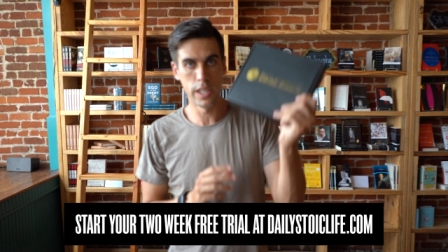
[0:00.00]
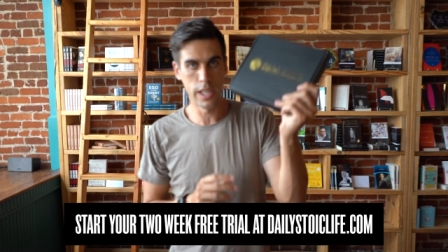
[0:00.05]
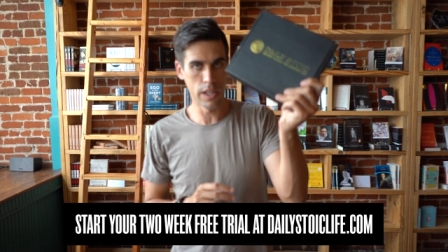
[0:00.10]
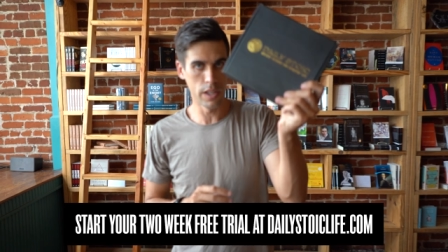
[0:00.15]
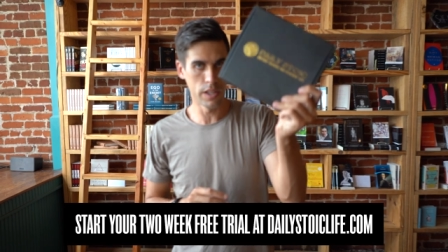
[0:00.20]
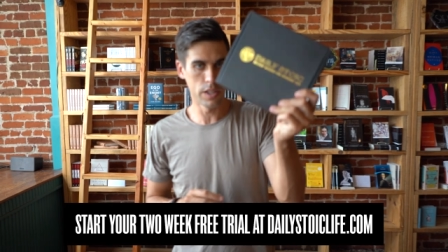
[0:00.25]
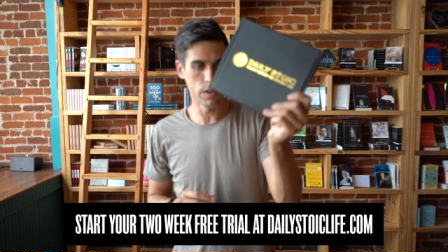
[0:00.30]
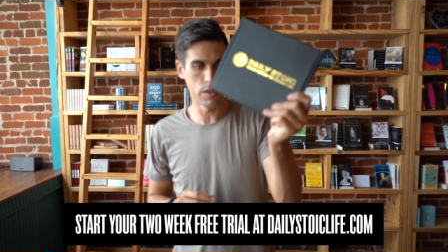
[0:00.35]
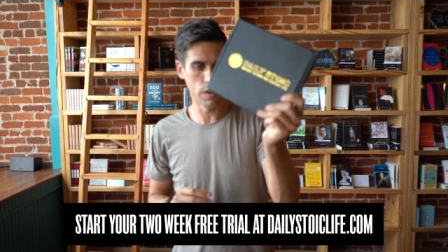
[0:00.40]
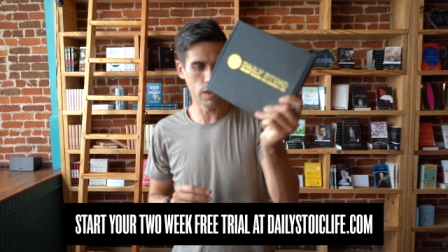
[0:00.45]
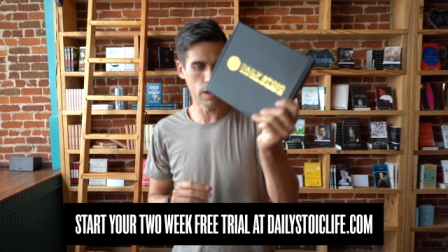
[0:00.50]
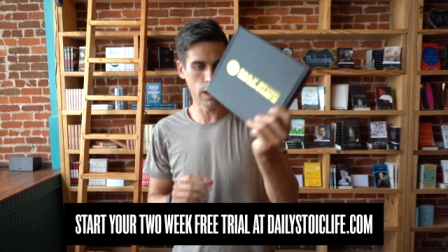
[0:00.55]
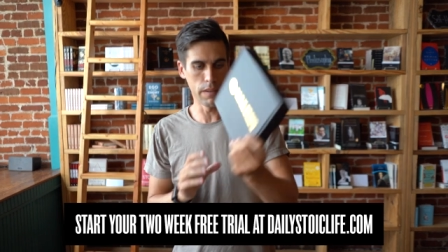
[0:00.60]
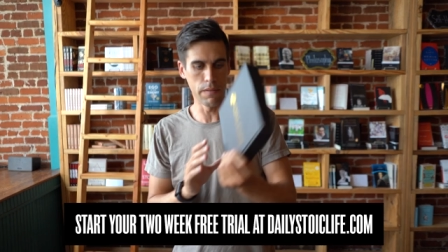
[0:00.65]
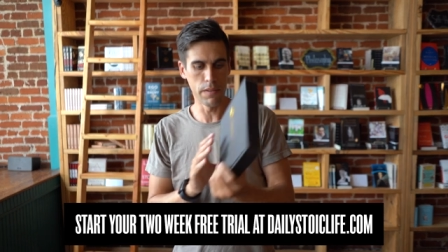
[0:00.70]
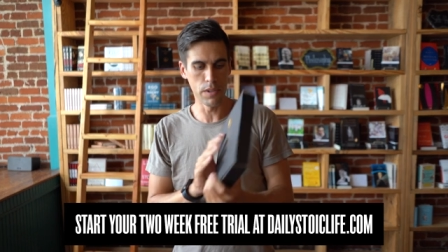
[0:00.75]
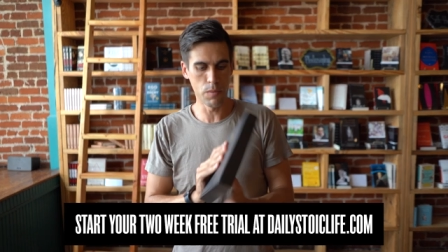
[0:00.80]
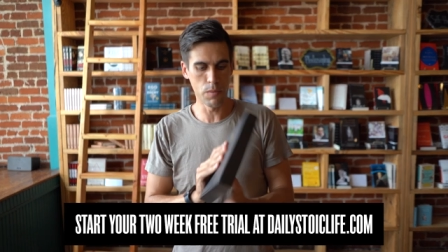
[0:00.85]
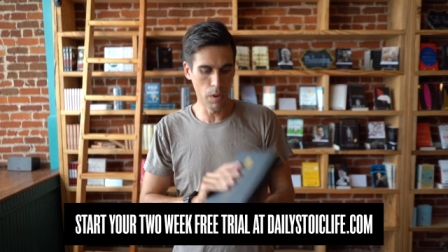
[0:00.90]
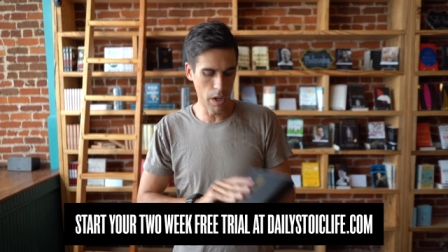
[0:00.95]
Daily
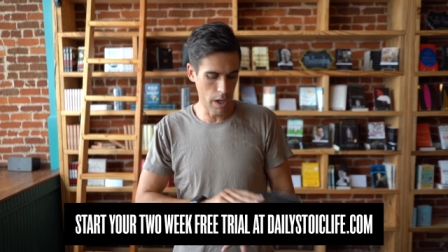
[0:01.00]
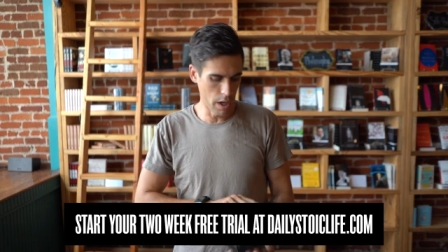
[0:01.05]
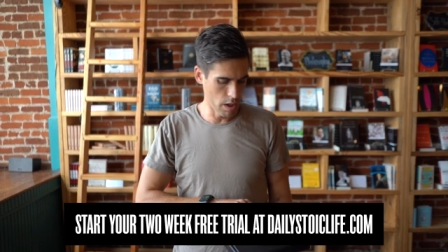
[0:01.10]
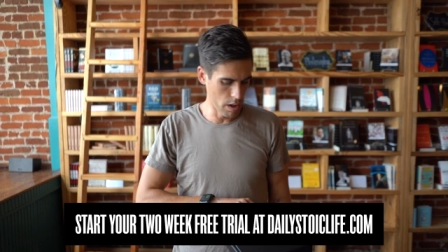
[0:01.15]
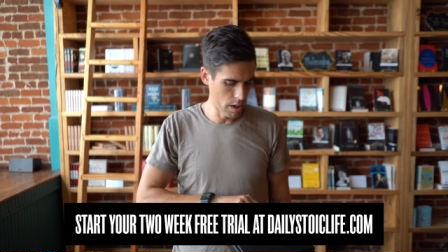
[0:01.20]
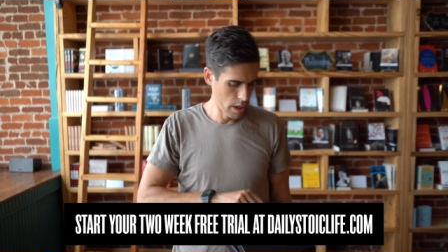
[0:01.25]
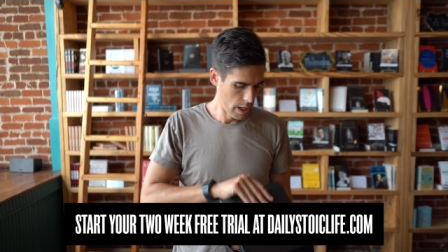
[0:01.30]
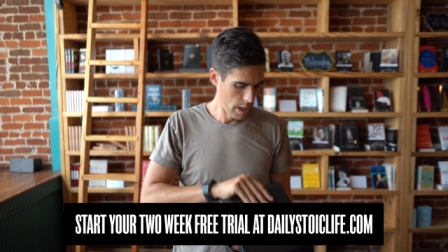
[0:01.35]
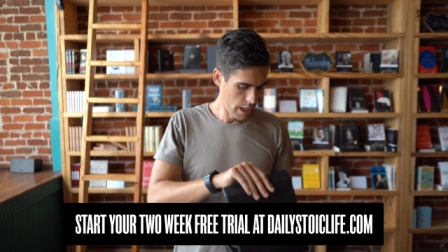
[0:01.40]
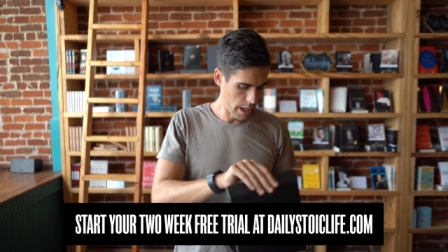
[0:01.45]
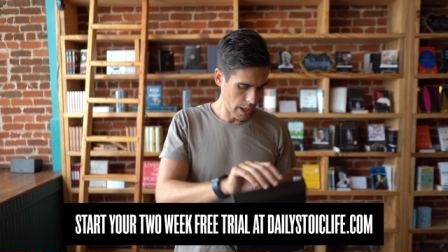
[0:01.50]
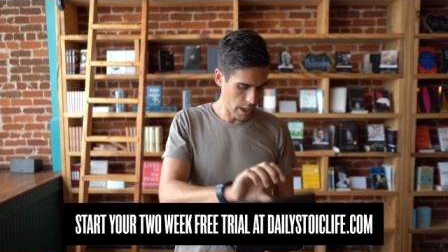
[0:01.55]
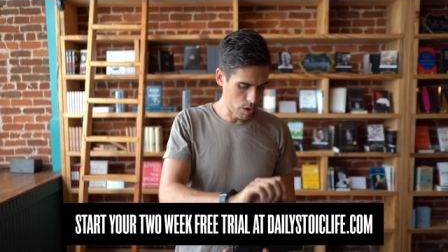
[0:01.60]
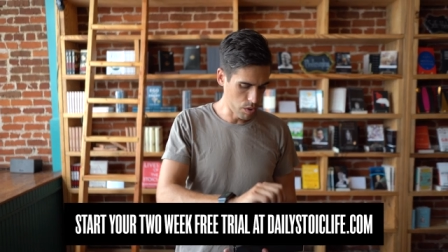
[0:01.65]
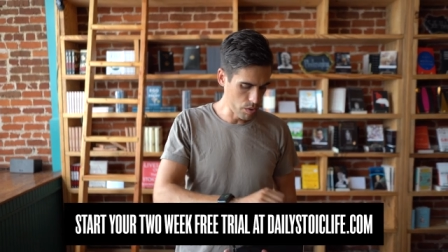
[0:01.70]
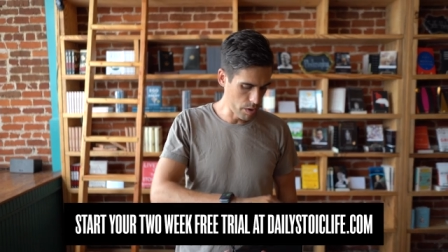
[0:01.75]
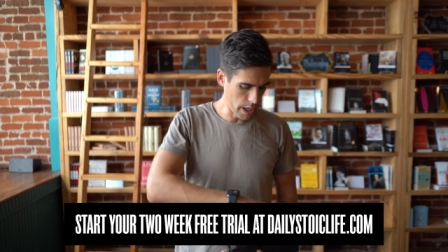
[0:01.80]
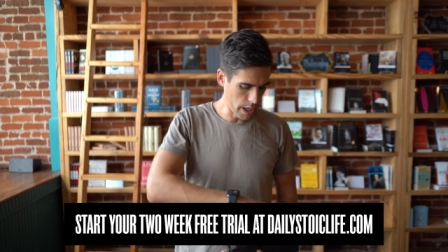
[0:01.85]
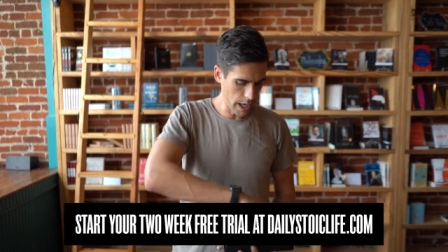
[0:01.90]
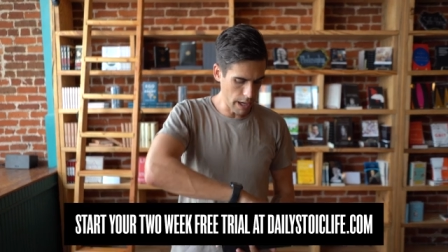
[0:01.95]
Life as well,
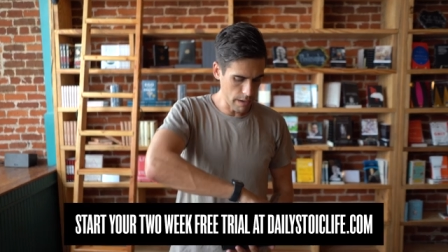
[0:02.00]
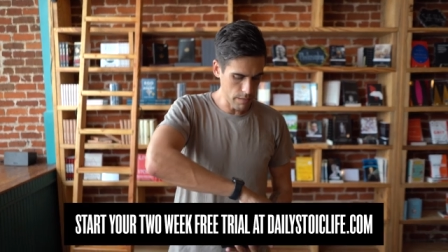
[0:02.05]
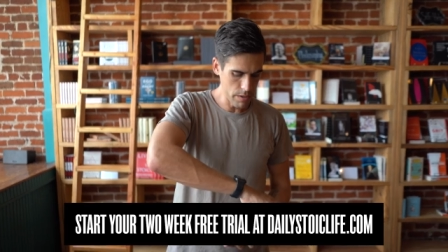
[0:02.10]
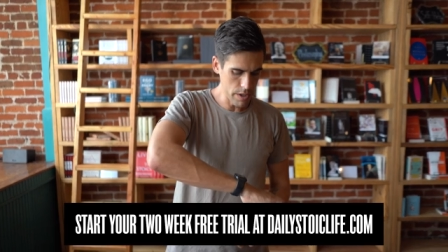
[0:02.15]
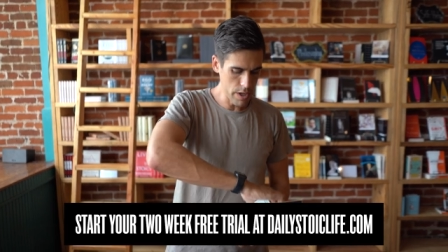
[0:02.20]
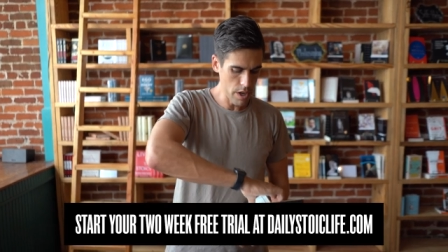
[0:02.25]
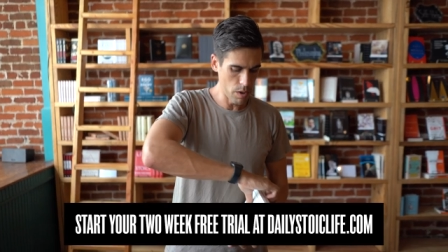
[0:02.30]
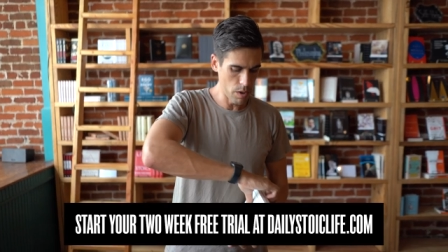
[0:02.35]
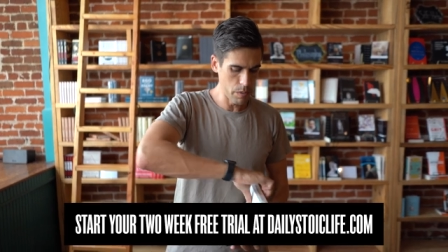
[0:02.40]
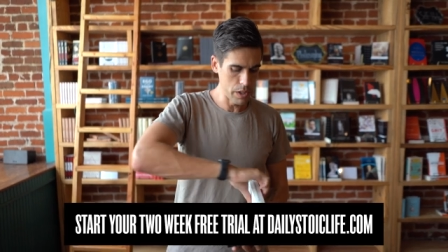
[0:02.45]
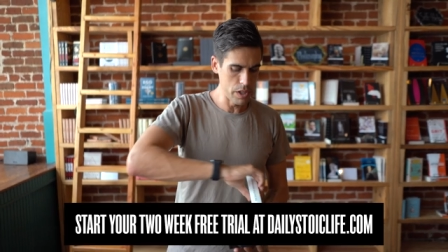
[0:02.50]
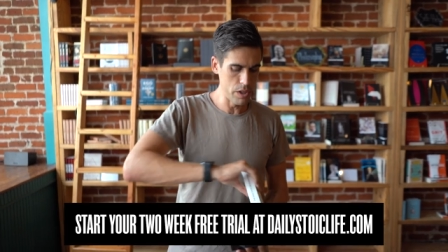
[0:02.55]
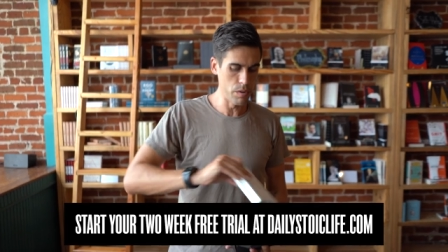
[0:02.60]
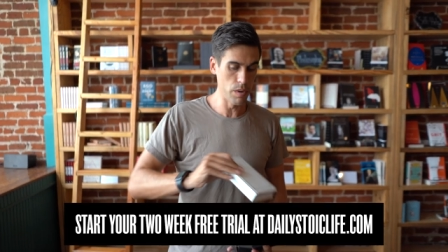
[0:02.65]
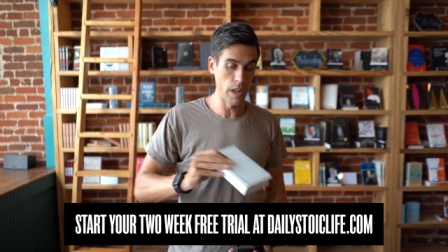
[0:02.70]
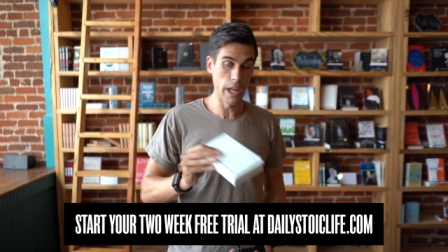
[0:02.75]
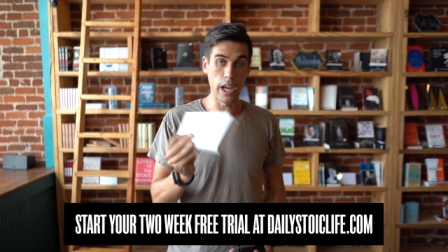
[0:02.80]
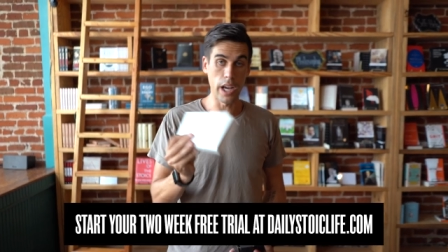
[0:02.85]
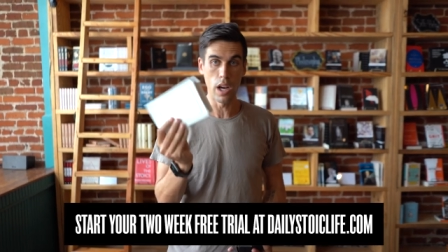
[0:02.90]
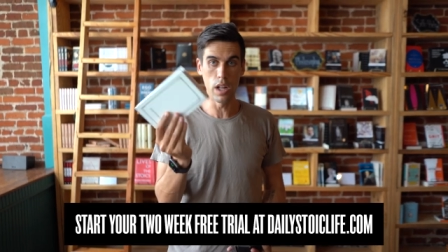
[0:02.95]
including every year we do
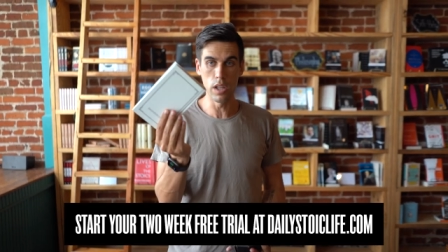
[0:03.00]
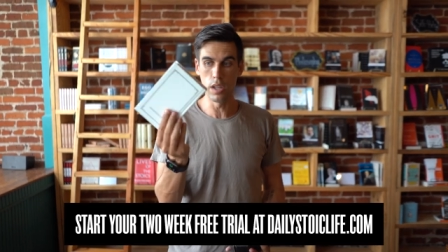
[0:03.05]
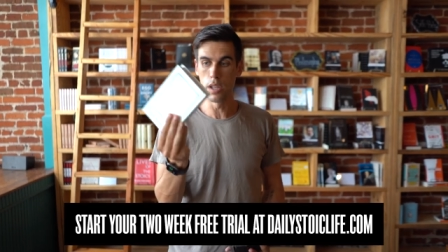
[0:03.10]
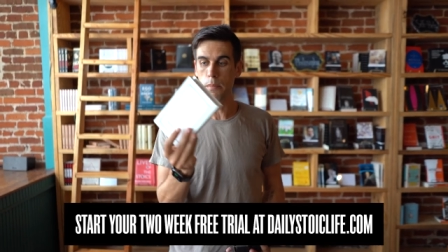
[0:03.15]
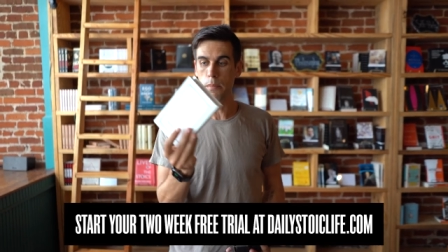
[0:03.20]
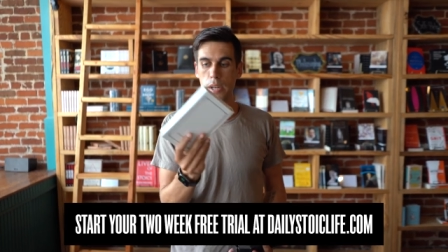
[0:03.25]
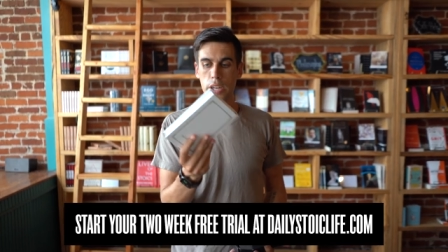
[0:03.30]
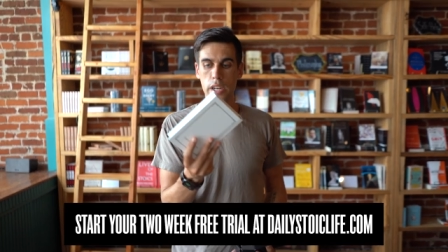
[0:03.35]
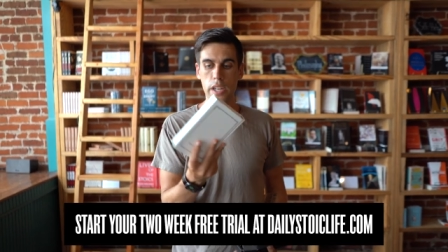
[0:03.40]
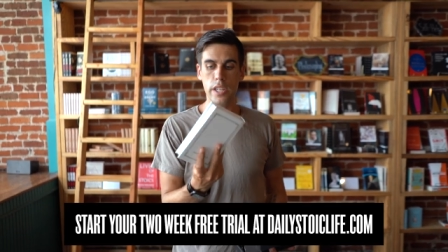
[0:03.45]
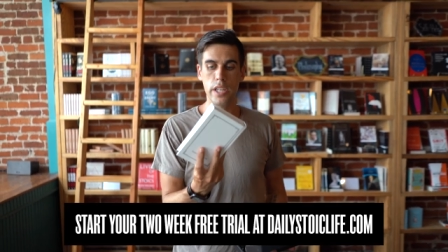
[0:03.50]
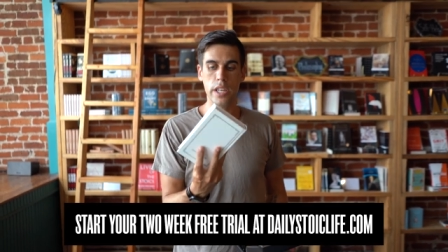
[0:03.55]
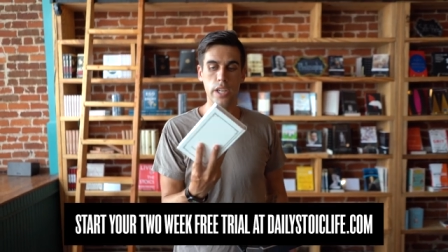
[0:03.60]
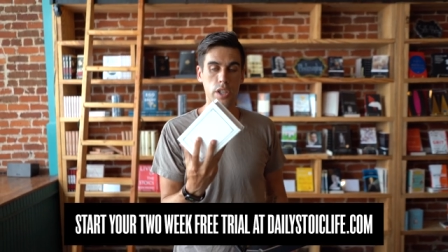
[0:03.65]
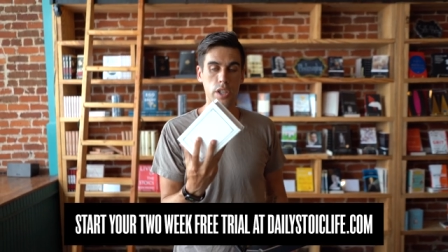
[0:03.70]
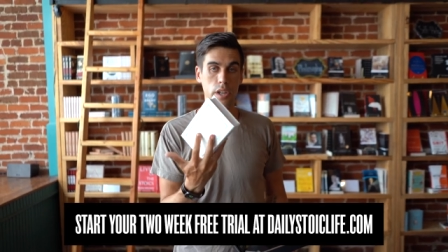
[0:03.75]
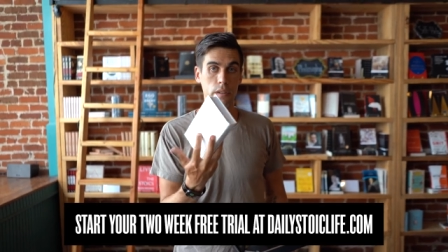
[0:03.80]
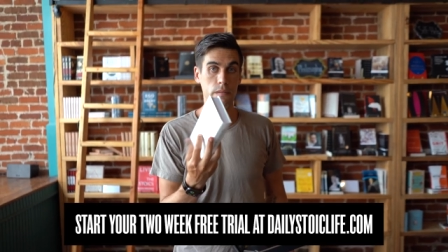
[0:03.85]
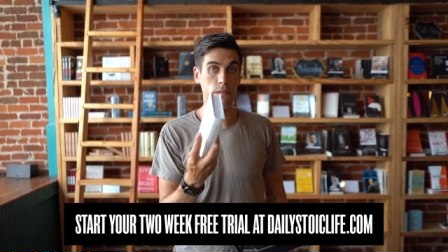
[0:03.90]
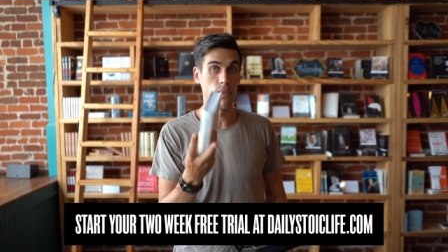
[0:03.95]
like a limited edition